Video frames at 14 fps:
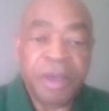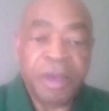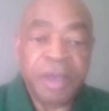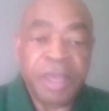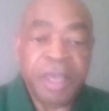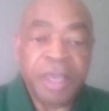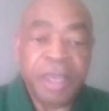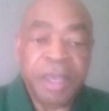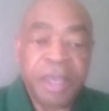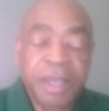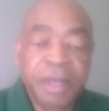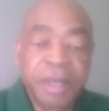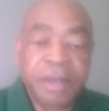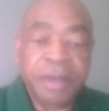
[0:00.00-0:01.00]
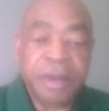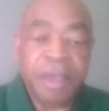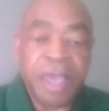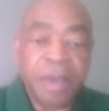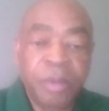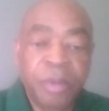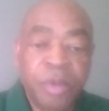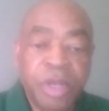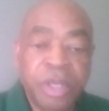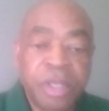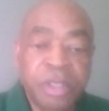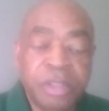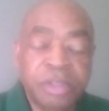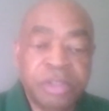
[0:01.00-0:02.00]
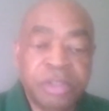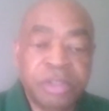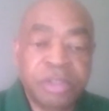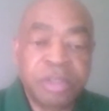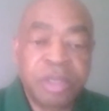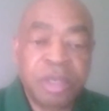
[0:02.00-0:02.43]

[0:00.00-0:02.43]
and I was